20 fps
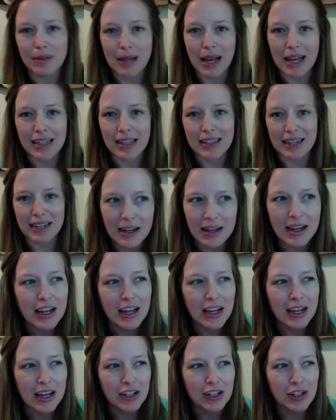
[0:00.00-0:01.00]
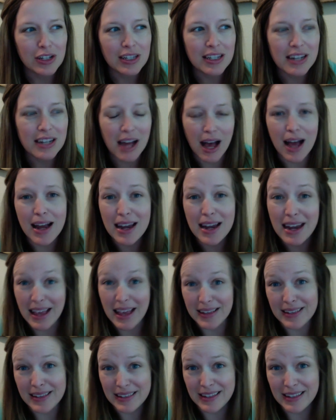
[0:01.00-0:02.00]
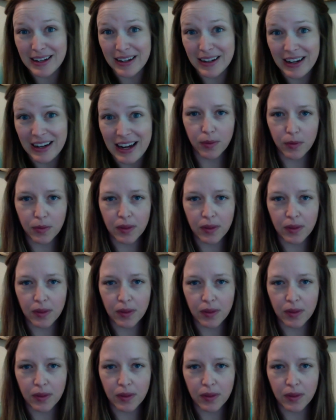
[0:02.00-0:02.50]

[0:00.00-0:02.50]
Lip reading: plastic. It's just not necessary.